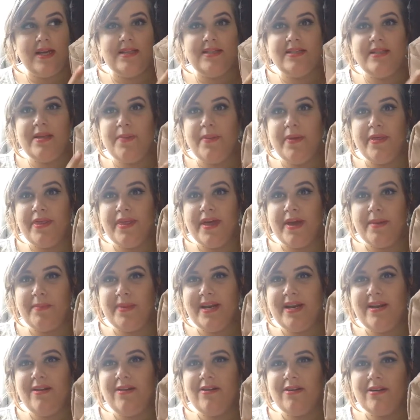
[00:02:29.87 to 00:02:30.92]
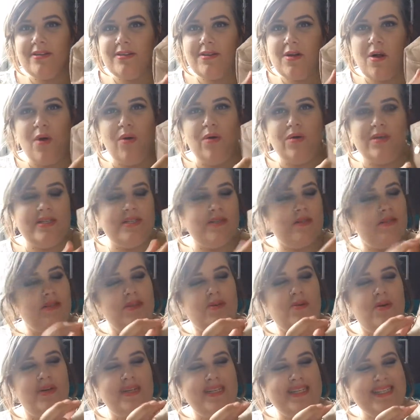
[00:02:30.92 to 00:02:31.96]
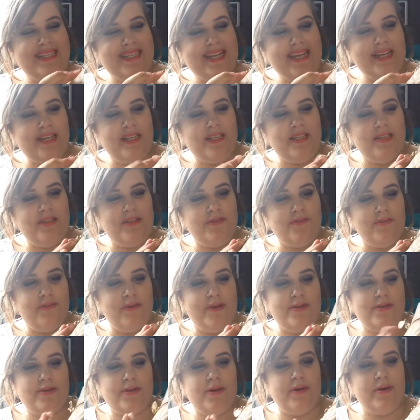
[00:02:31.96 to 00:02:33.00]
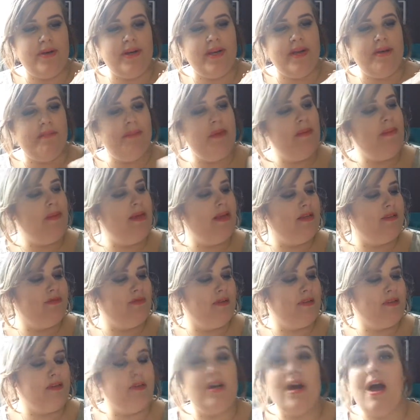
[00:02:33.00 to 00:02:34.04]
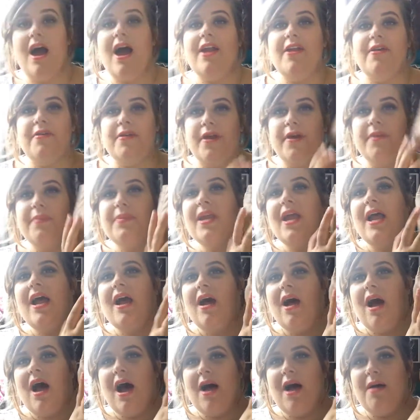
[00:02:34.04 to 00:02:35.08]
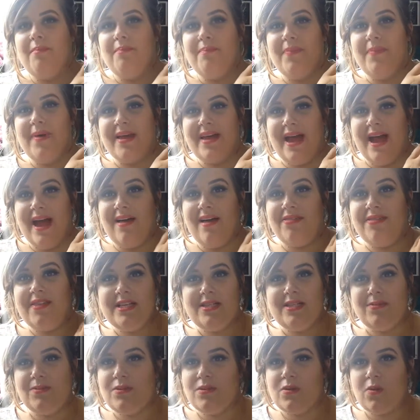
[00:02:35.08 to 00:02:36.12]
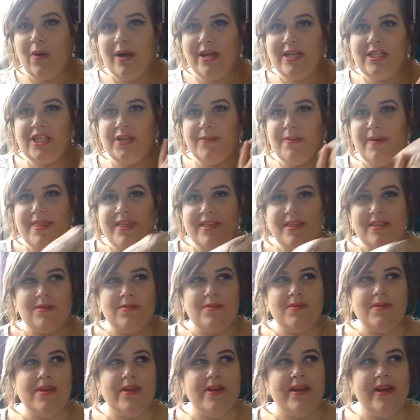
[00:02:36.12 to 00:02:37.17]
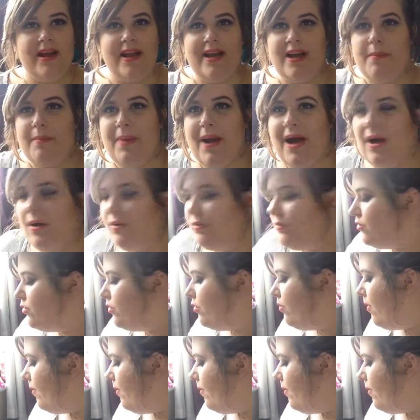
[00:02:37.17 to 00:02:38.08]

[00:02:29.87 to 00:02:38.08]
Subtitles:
zipper thing. But it looks gold. It's just got a tinge of rose gold in it. Maybe it is rose gold. I don't know. But yeah, this was quite cheap. I think this was only like £1 or